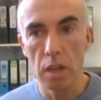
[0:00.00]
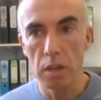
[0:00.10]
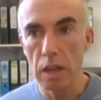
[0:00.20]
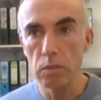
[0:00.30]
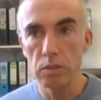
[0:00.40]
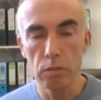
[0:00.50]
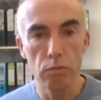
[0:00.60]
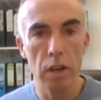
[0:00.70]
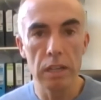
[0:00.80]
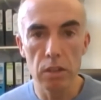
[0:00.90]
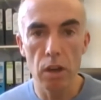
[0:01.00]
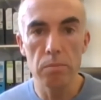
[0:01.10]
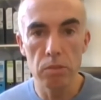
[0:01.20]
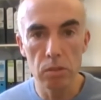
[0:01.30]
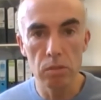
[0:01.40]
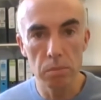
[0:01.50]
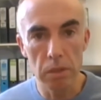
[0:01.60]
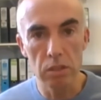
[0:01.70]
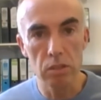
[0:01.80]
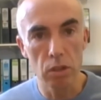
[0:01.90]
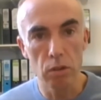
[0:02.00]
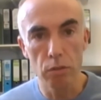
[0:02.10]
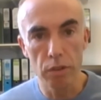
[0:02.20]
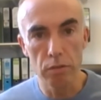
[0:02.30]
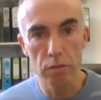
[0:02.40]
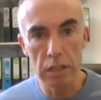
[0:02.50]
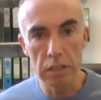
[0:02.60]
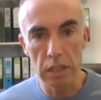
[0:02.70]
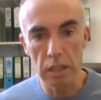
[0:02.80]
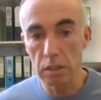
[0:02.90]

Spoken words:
the right time to do some external fundraising,